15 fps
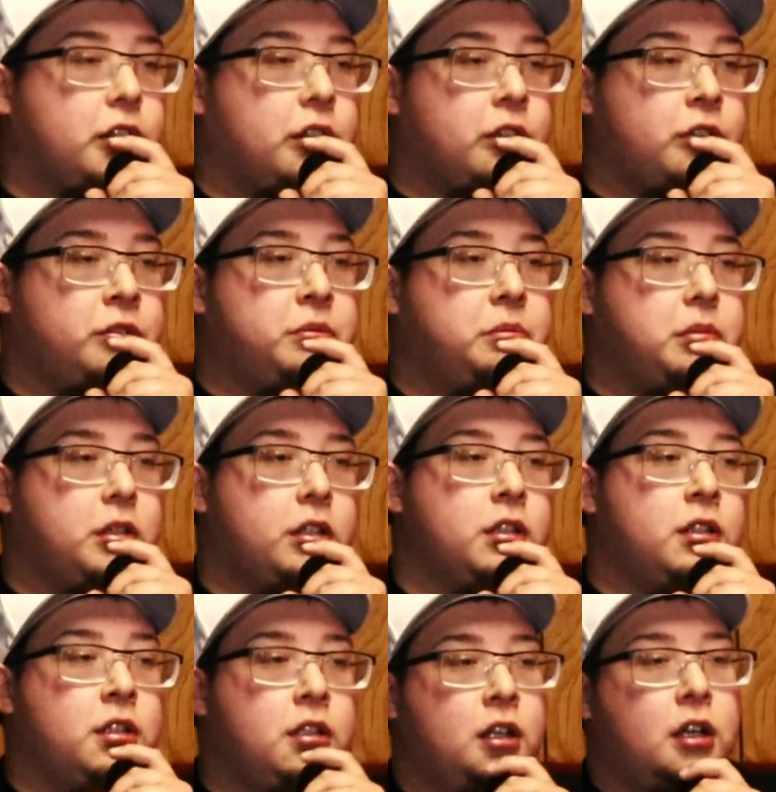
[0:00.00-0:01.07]
So,
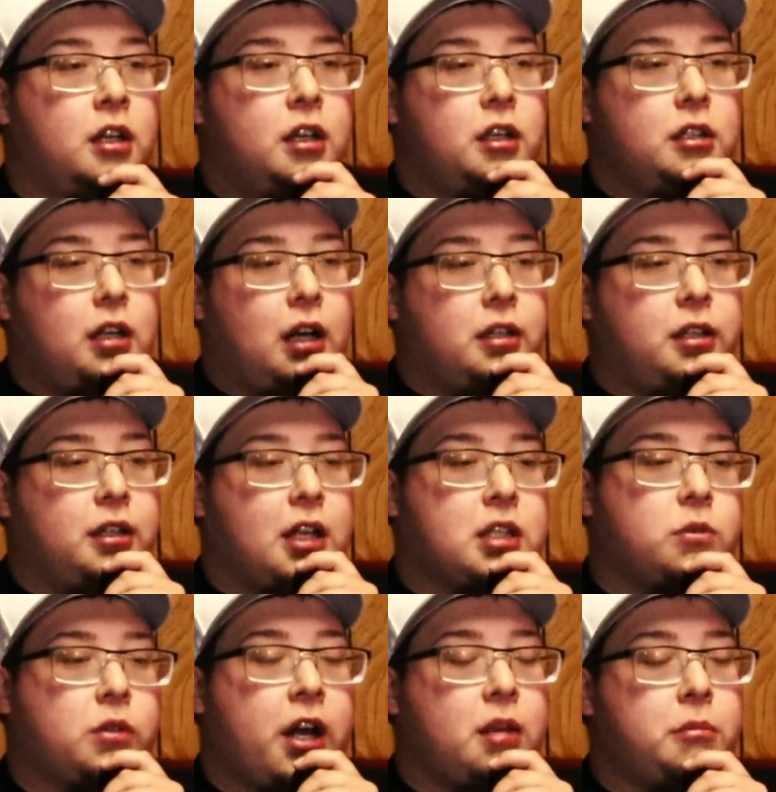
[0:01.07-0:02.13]
but I think
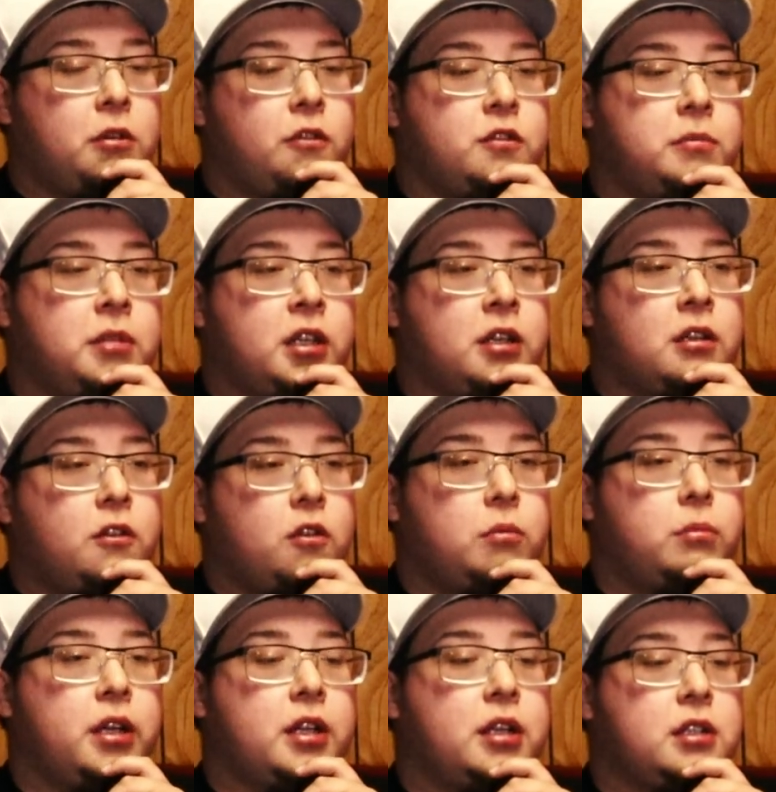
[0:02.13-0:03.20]
that's what kind of moves me a little
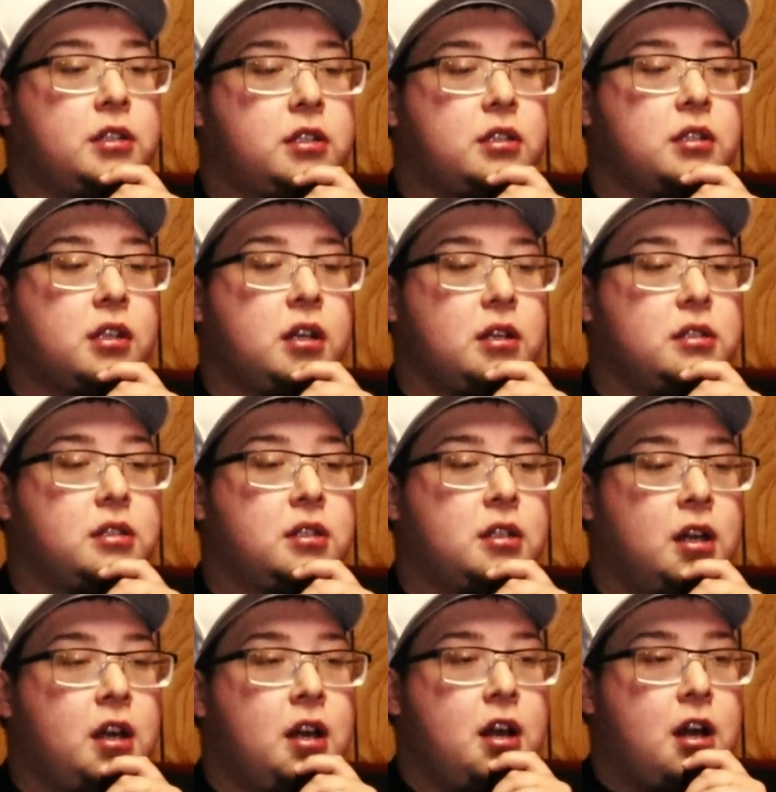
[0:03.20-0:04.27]
bit, is just because
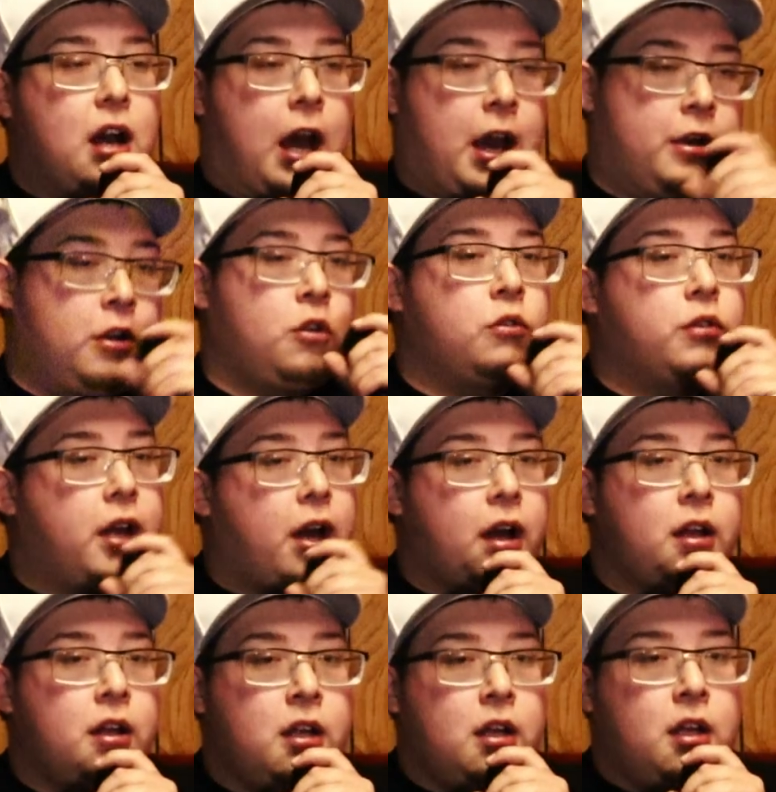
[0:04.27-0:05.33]
I know
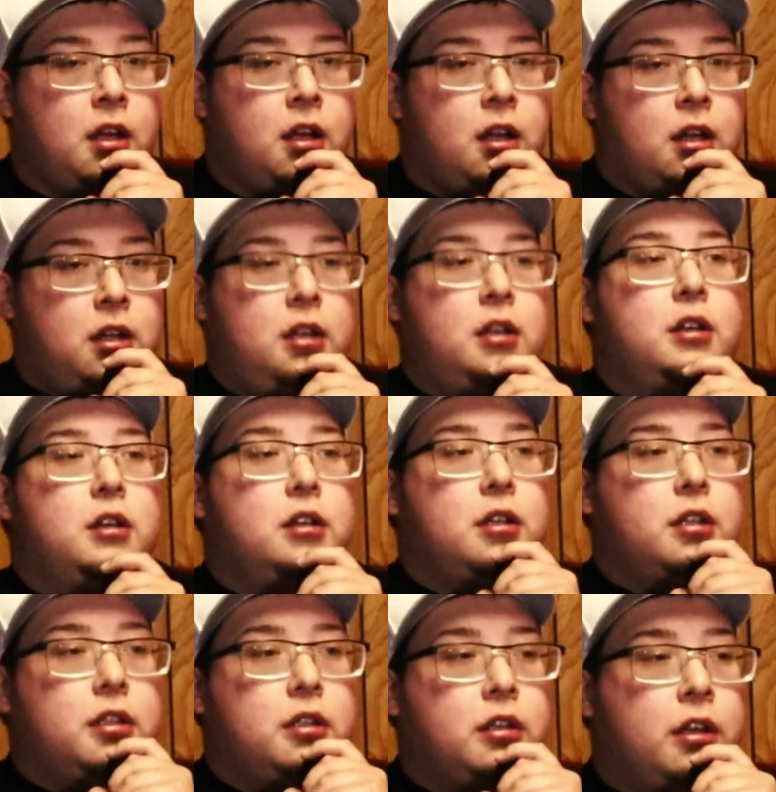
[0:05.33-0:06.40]
that,
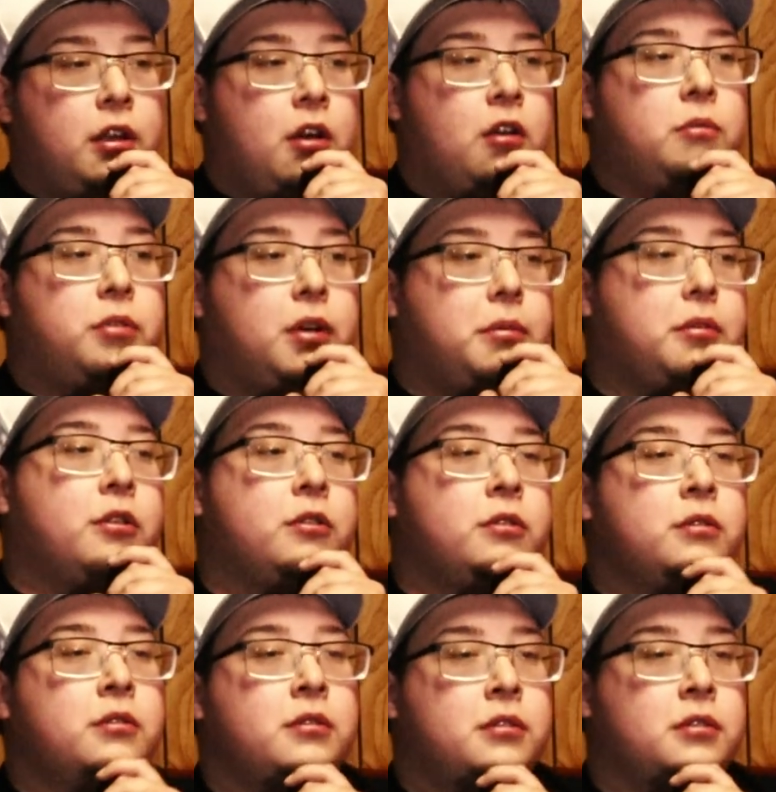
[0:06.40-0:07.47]
you know,
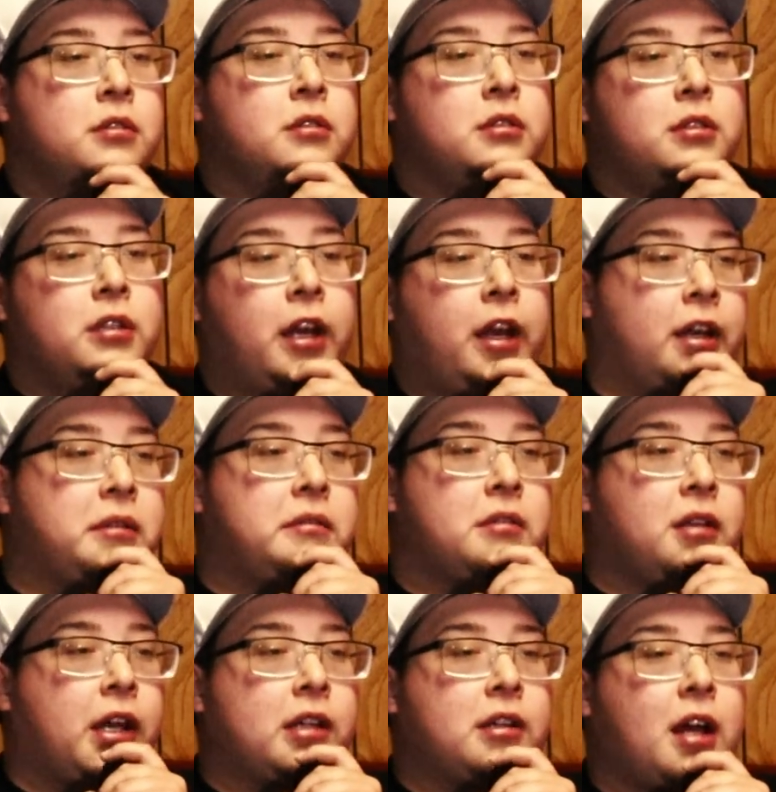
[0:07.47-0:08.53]
Pueblo
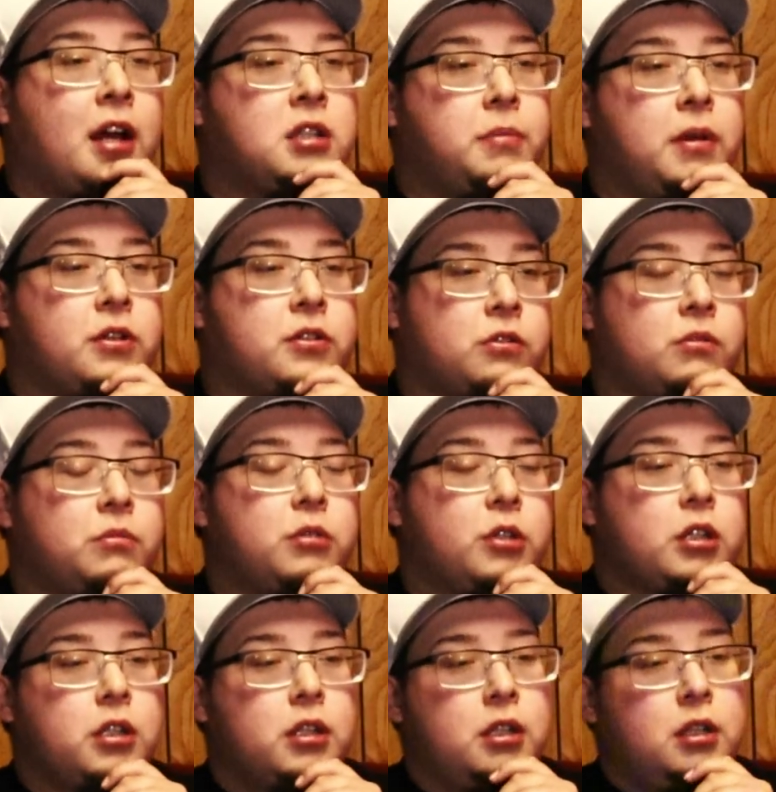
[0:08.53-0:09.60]
ain't that special,
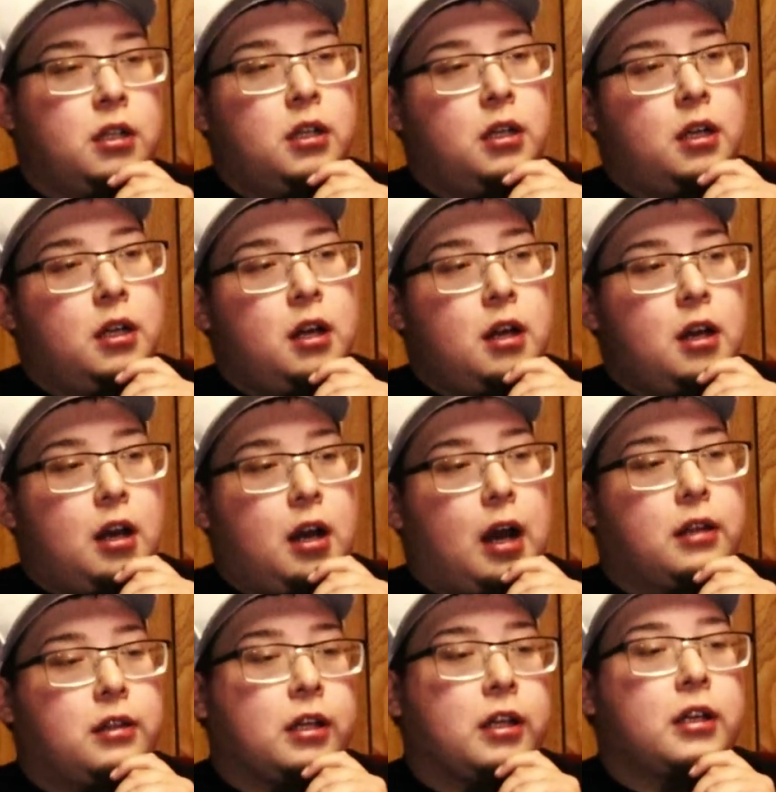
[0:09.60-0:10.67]
but
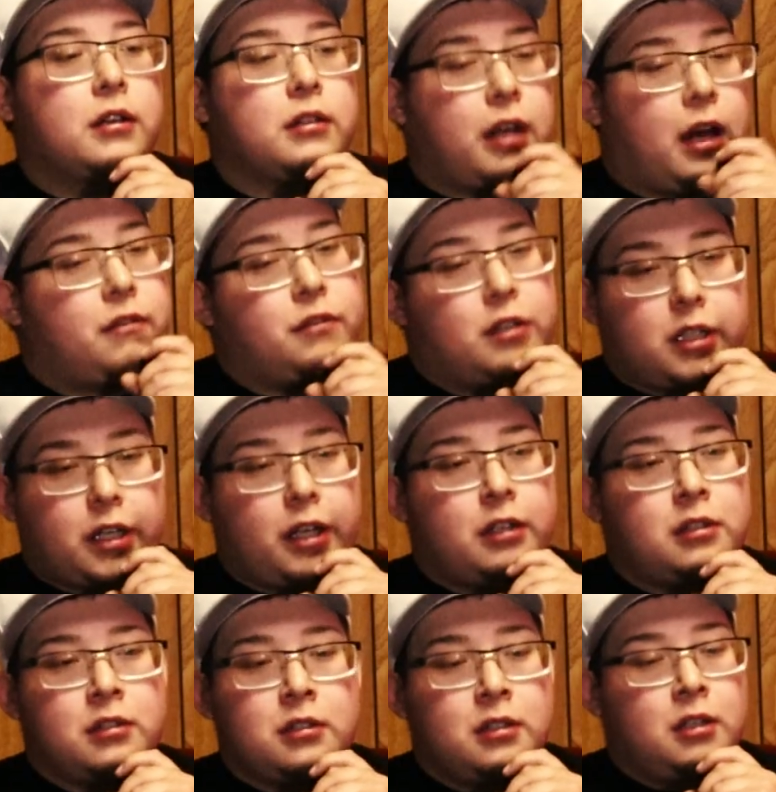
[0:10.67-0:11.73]
I think that
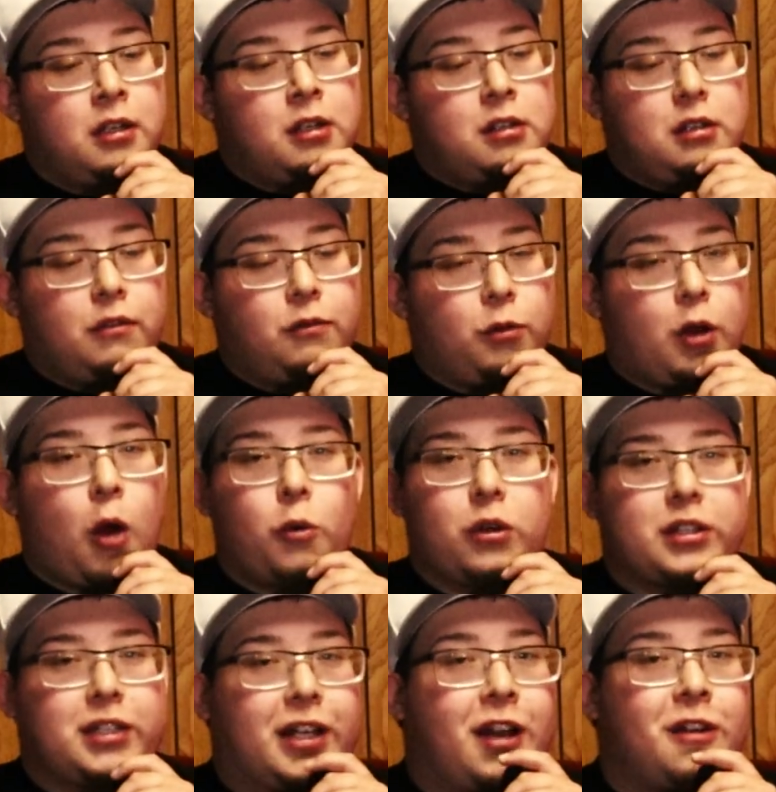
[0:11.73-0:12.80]
fucking, if we all
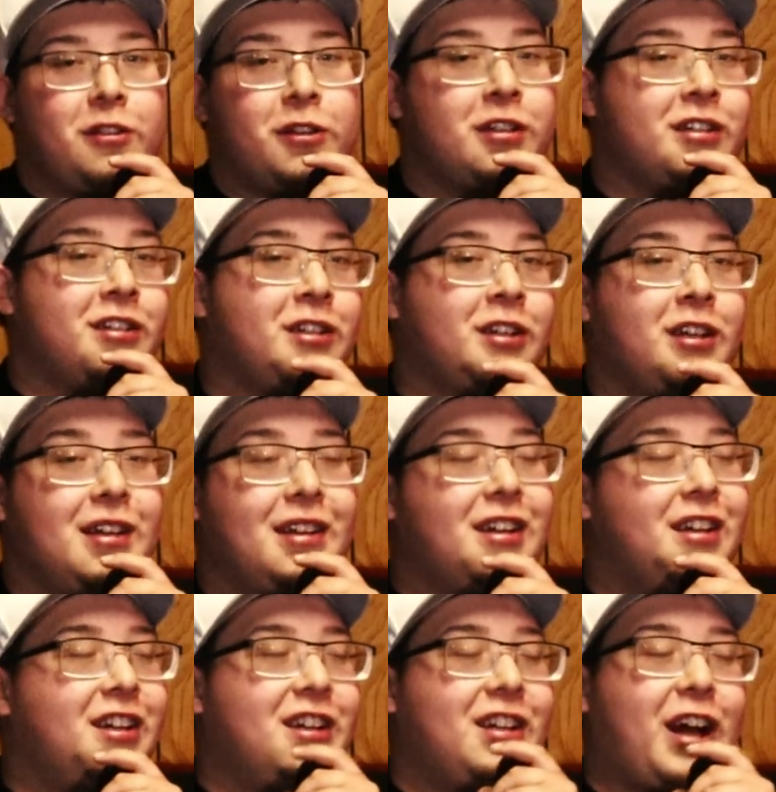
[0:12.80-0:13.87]
work together,
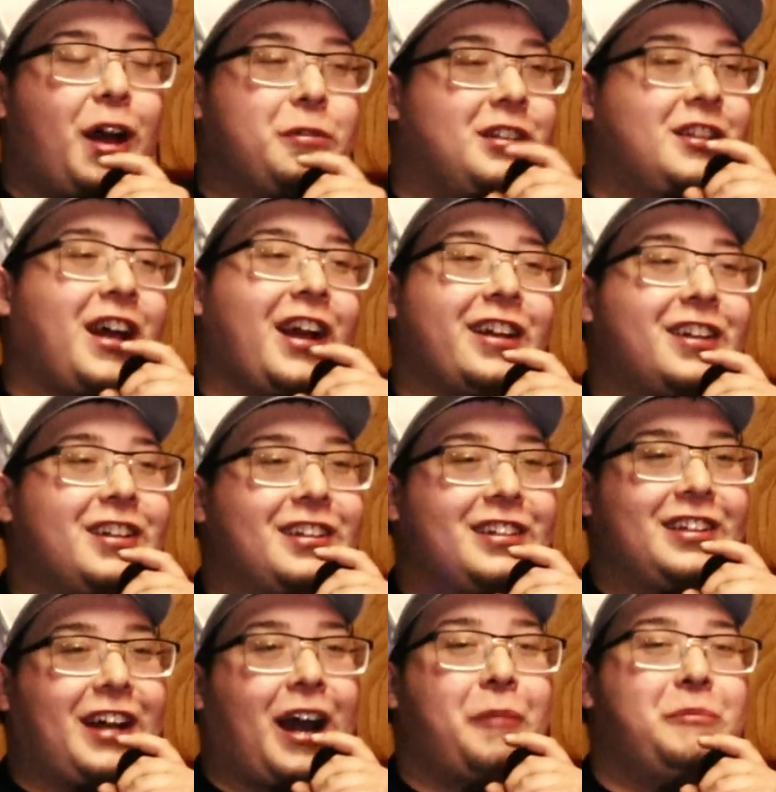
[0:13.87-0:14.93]

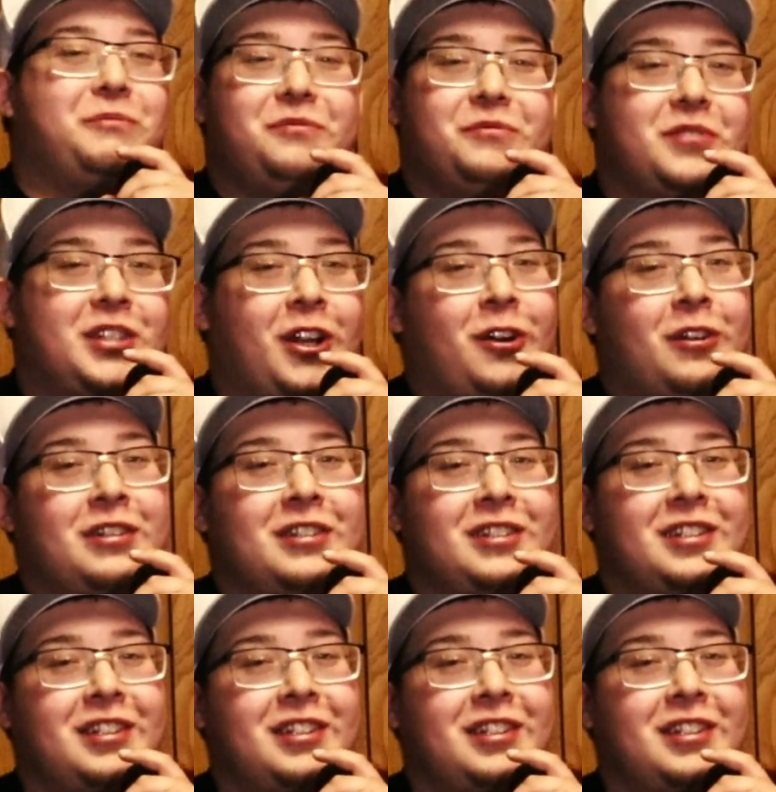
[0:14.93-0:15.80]
you know,